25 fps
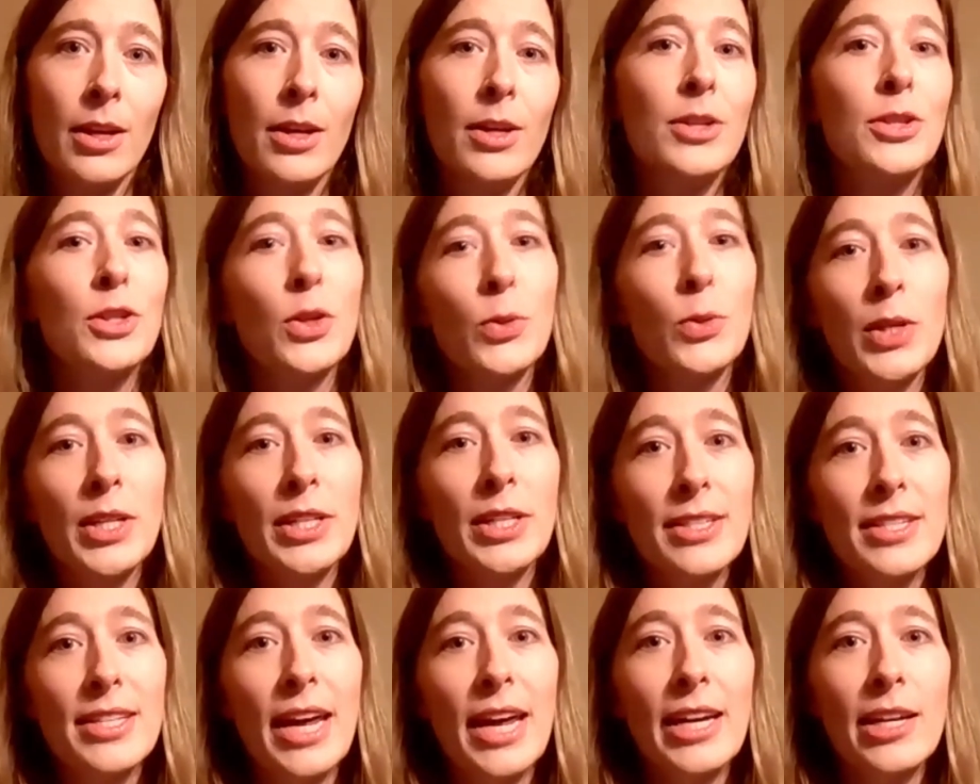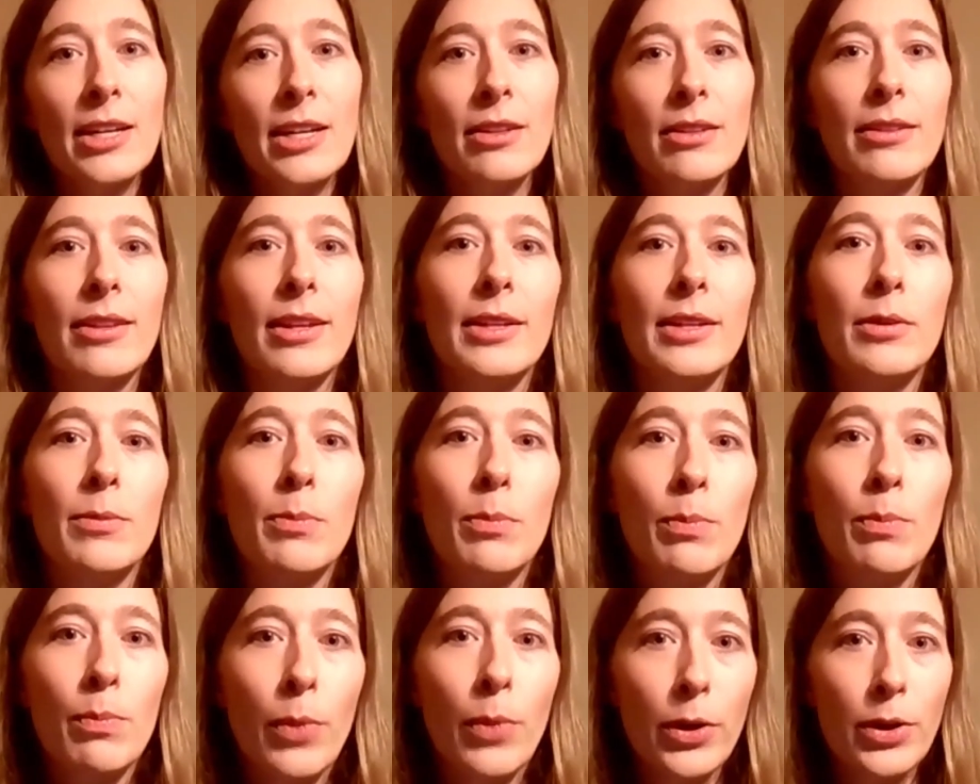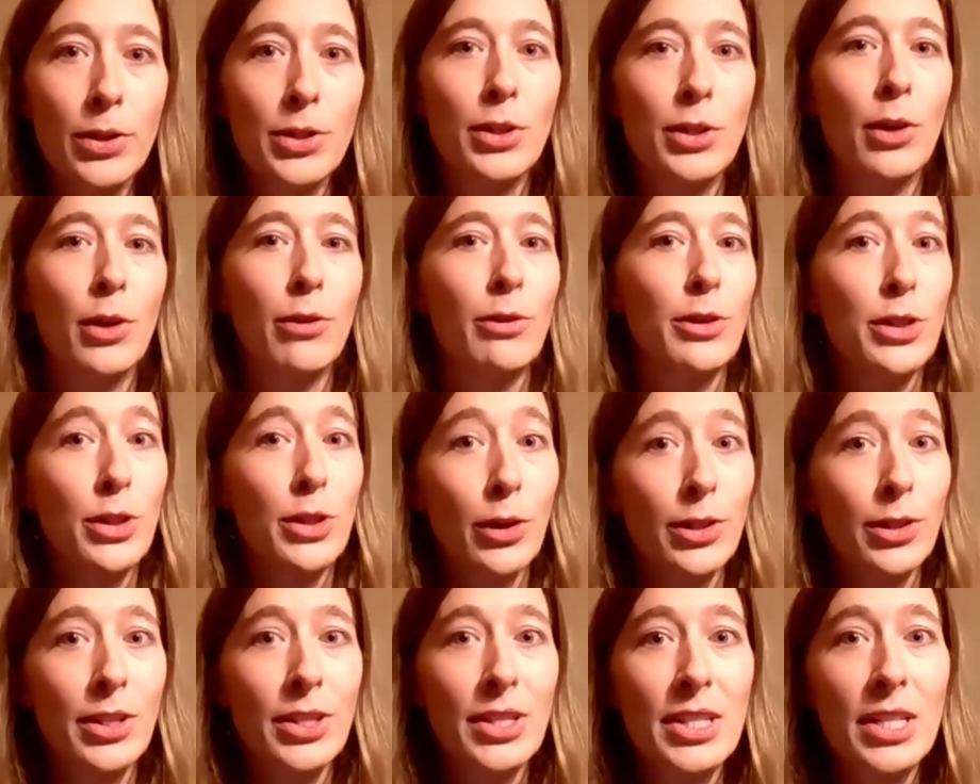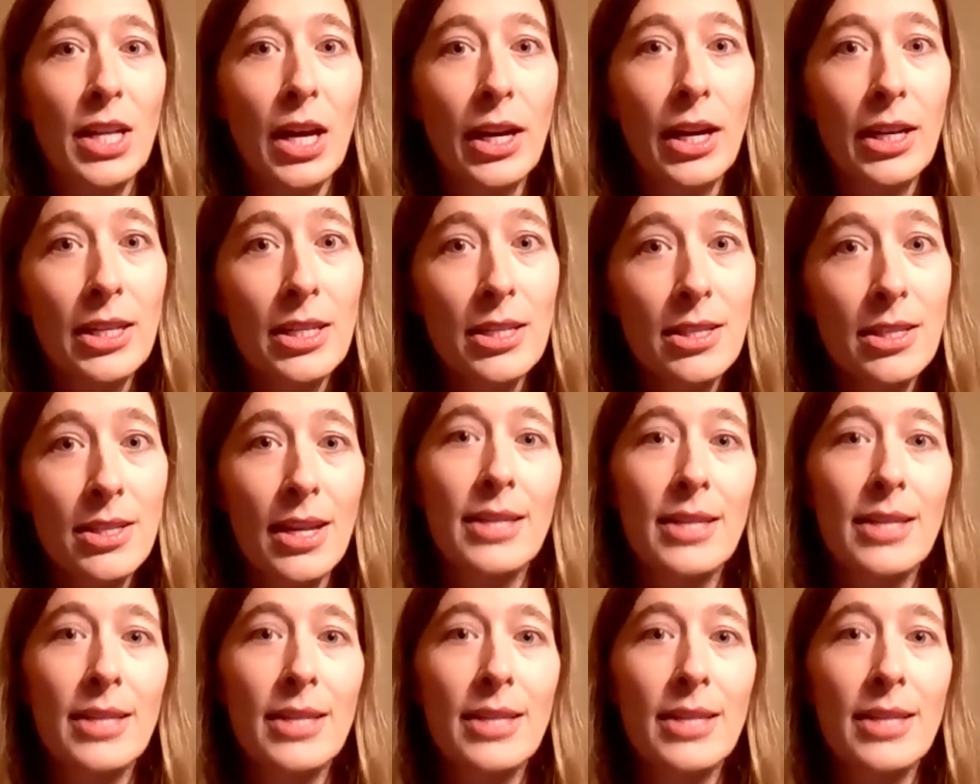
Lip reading: So we can say that a person of a certain size